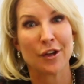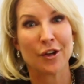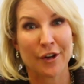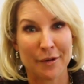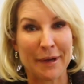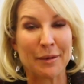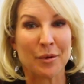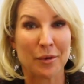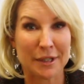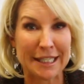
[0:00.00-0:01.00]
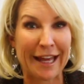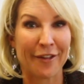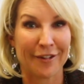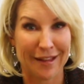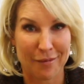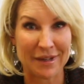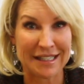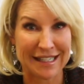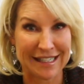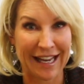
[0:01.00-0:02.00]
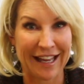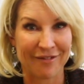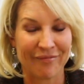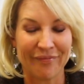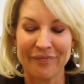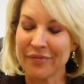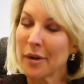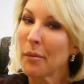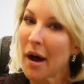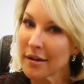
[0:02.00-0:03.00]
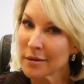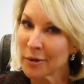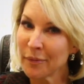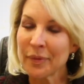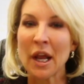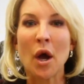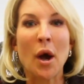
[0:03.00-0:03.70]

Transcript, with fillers: you're gonna be able to work together in that business again. Possible.